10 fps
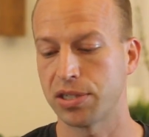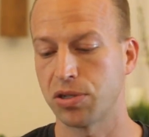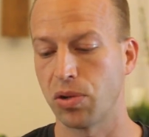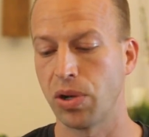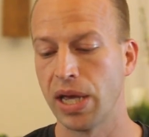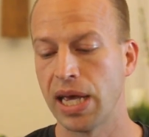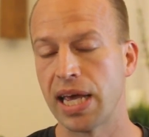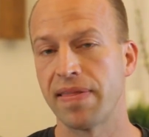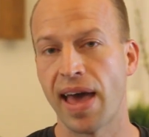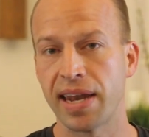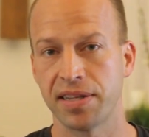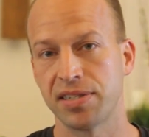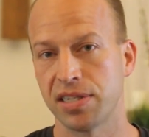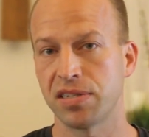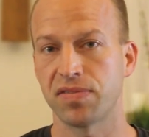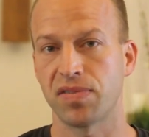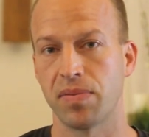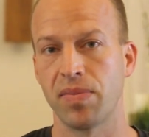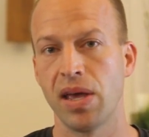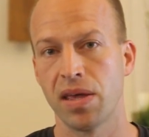So in that instance,
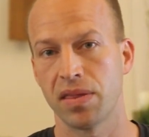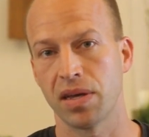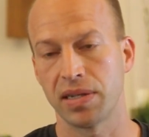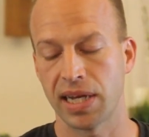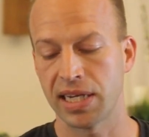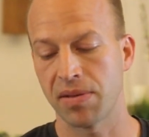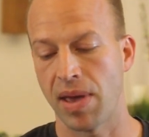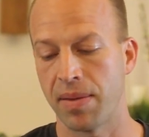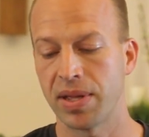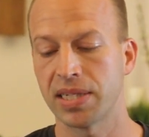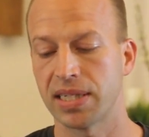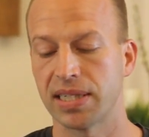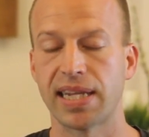from the Ten Commandments,